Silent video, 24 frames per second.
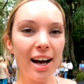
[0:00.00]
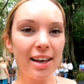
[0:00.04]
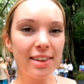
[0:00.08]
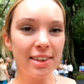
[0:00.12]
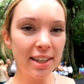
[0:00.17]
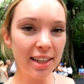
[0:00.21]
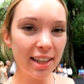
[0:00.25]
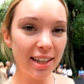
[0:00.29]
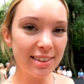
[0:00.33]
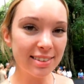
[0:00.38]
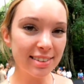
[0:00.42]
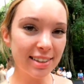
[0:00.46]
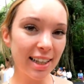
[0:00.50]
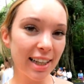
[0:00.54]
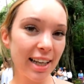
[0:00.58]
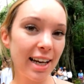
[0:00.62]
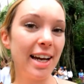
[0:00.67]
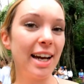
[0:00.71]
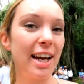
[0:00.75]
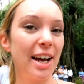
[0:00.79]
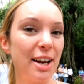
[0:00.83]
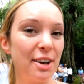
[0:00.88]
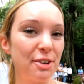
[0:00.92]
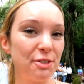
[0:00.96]
I think it's
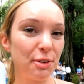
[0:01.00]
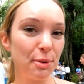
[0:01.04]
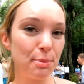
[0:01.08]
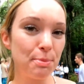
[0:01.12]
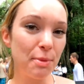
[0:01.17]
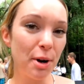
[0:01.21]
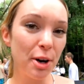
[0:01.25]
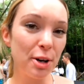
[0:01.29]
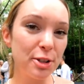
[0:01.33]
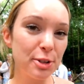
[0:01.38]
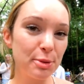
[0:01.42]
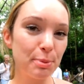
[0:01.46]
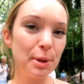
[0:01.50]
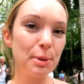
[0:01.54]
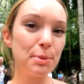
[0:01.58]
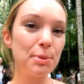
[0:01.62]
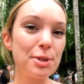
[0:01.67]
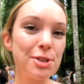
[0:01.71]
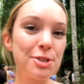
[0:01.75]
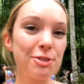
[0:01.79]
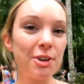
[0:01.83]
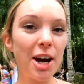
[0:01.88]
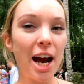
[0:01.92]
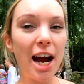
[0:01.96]
clear from most
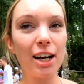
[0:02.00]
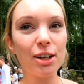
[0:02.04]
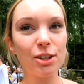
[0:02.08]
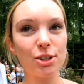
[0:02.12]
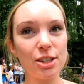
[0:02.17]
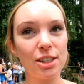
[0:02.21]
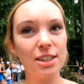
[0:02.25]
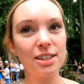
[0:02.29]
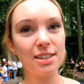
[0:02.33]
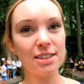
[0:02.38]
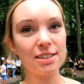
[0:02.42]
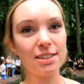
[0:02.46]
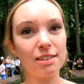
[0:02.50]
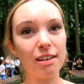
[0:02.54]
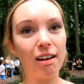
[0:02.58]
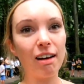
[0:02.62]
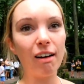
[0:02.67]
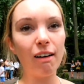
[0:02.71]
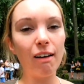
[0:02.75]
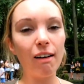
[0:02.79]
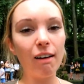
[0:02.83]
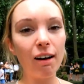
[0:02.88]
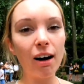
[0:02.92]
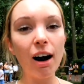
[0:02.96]
people's reactions
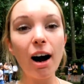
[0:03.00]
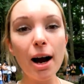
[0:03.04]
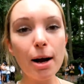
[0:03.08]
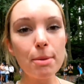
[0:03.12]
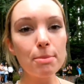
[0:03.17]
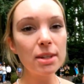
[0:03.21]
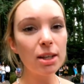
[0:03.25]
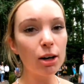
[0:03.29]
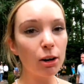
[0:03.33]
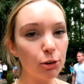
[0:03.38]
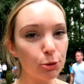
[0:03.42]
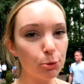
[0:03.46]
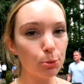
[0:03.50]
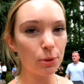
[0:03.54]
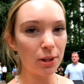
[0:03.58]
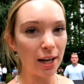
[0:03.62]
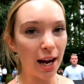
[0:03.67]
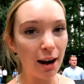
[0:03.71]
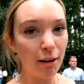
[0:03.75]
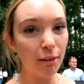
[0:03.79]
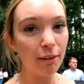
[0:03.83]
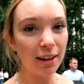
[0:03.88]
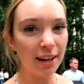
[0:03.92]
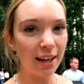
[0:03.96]
that I'm the odd one
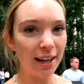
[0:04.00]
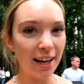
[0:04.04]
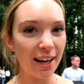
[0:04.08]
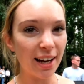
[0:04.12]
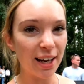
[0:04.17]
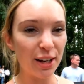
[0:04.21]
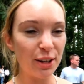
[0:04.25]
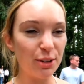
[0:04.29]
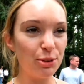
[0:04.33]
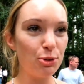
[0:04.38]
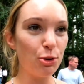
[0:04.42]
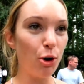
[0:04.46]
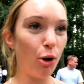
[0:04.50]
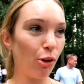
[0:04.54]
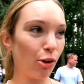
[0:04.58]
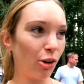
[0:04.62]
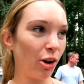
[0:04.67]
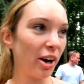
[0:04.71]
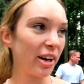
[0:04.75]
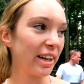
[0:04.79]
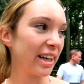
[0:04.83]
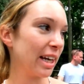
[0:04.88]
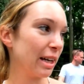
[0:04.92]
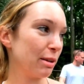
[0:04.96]
out here not
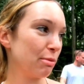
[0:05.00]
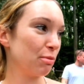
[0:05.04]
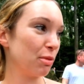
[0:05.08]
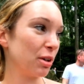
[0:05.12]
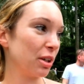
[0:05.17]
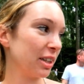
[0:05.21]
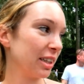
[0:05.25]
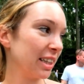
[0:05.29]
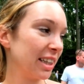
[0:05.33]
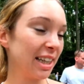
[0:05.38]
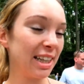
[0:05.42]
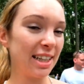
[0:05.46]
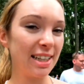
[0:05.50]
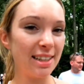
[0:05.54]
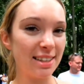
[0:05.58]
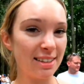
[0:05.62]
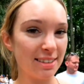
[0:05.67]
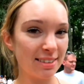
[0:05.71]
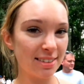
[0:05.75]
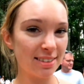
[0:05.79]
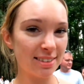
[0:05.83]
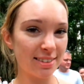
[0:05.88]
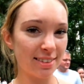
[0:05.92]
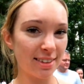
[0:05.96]
liking
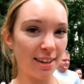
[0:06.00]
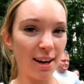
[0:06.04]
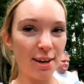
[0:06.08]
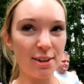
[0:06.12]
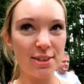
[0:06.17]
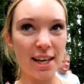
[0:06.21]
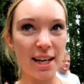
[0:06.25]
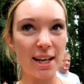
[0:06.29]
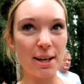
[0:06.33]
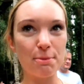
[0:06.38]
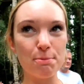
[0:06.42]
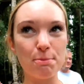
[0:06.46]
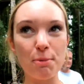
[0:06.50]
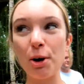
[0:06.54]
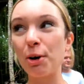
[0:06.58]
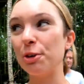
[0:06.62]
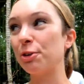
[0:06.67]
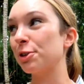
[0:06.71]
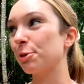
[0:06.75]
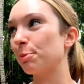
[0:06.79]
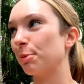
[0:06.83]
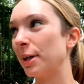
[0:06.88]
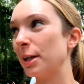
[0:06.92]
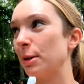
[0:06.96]
monkeys. I think
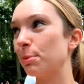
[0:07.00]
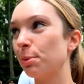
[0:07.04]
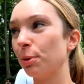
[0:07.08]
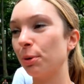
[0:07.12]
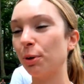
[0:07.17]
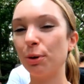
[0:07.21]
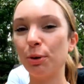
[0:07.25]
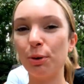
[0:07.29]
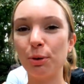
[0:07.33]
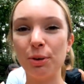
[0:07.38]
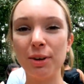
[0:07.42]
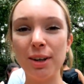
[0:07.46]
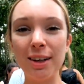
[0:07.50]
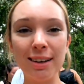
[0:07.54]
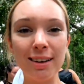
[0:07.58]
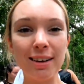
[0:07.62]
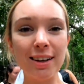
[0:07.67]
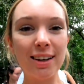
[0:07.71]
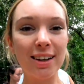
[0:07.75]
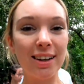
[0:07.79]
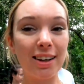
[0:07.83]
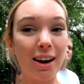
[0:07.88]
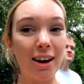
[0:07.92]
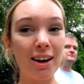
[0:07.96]
most people
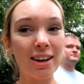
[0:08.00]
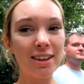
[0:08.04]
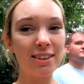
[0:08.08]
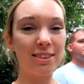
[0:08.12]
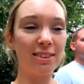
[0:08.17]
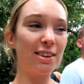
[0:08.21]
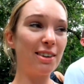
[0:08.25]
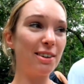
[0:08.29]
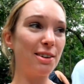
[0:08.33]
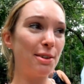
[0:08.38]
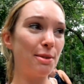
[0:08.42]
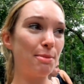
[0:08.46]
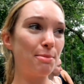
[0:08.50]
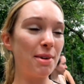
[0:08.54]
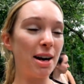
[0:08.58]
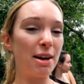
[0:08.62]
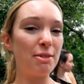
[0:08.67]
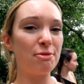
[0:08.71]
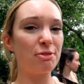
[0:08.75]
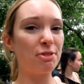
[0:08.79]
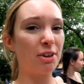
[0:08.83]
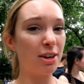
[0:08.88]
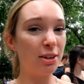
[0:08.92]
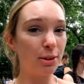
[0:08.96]
like them
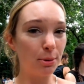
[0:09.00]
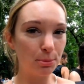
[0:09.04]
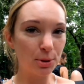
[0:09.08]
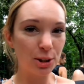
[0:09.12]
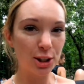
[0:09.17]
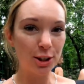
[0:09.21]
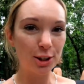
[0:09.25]
and find them